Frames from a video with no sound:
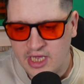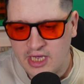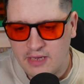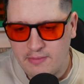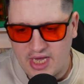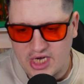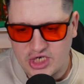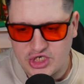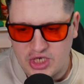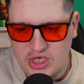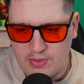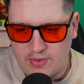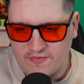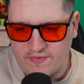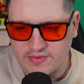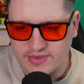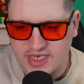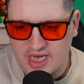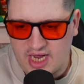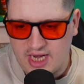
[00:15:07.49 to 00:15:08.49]
PSG went
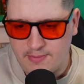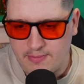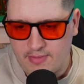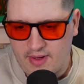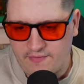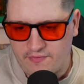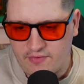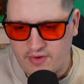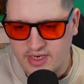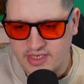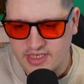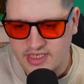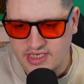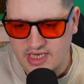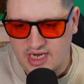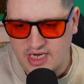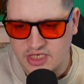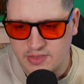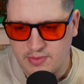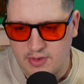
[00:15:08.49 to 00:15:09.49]
from signing Mavericks to
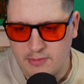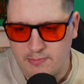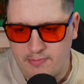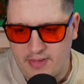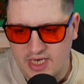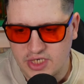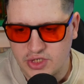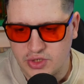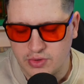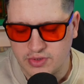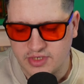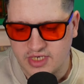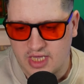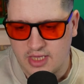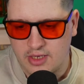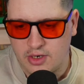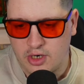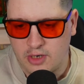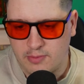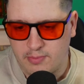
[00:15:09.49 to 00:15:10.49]
signing some of the best young
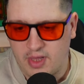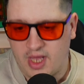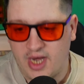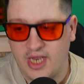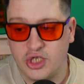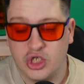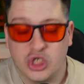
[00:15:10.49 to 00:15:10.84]
talent on the planet.